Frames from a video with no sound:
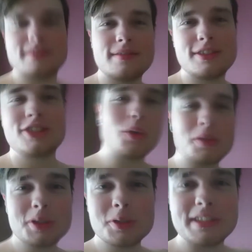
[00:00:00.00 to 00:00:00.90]

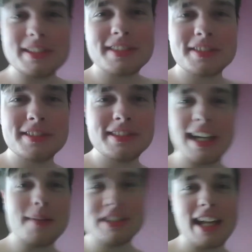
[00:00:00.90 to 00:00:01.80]
sorceress
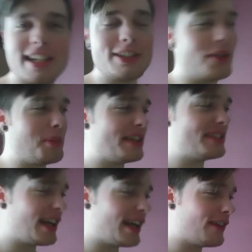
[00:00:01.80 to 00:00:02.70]
type status on my
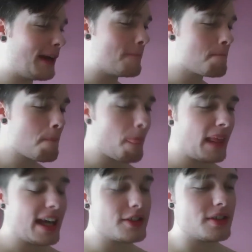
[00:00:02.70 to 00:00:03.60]
side, right?
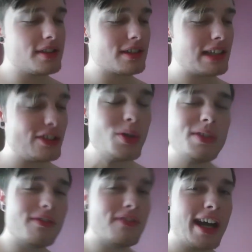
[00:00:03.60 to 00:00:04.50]
And so these are like two
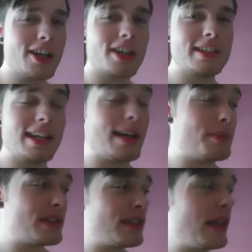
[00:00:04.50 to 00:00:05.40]
divine archetypes.